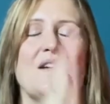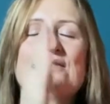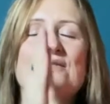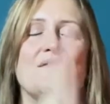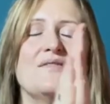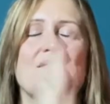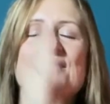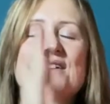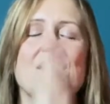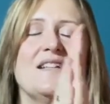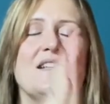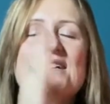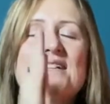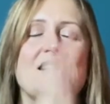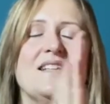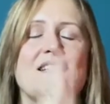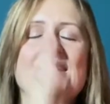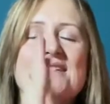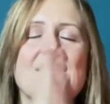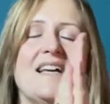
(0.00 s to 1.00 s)

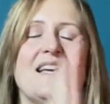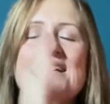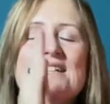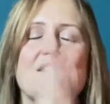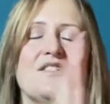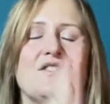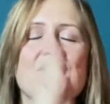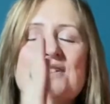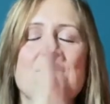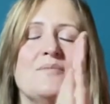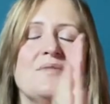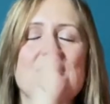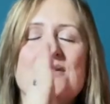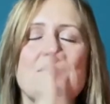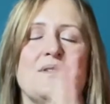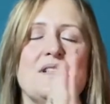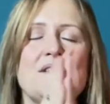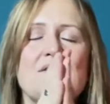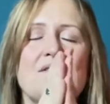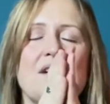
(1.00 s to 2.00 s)
Feeling the energy
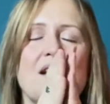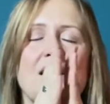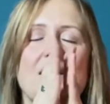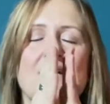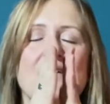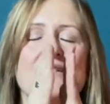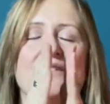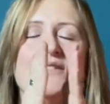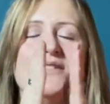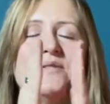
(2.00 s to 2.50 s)
between your hands,